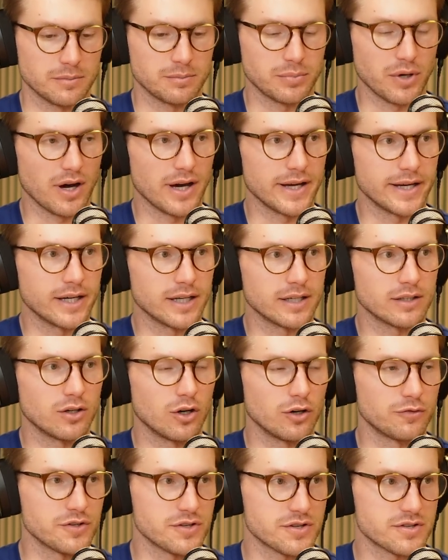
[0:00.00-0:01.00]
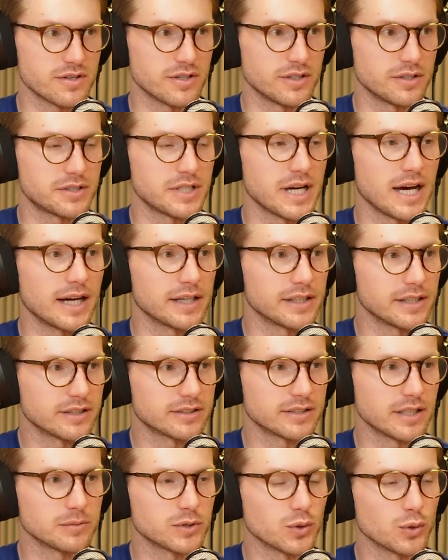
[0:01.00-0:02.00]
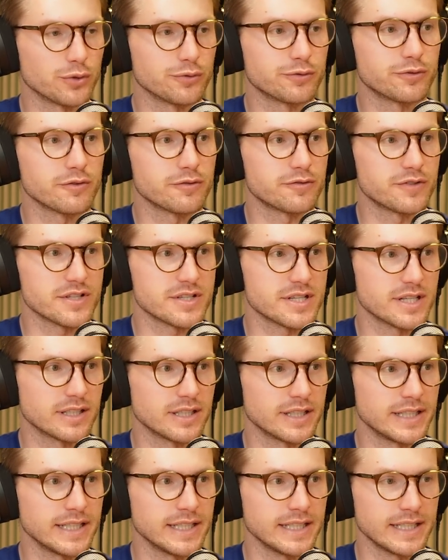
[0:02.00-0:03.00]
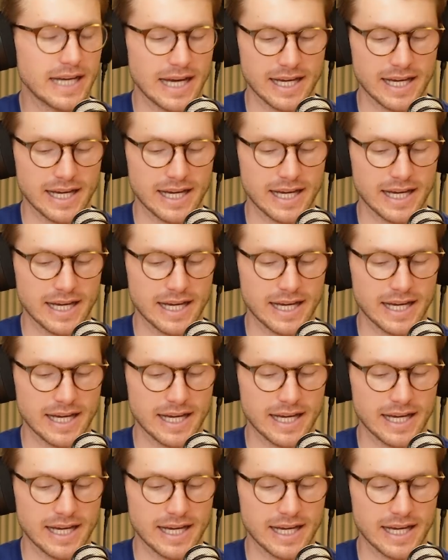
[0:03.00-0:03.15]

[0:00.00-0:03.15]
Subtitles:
buyer offers the target some sort of facility,